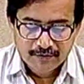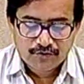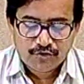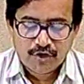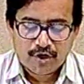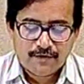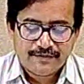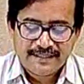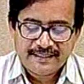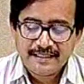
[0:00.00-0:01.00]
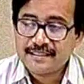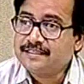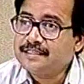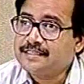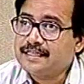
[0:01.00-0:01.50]
theory of signals and
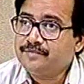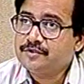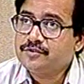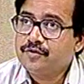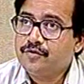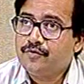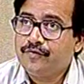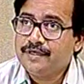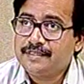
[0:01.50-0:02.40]
systems, which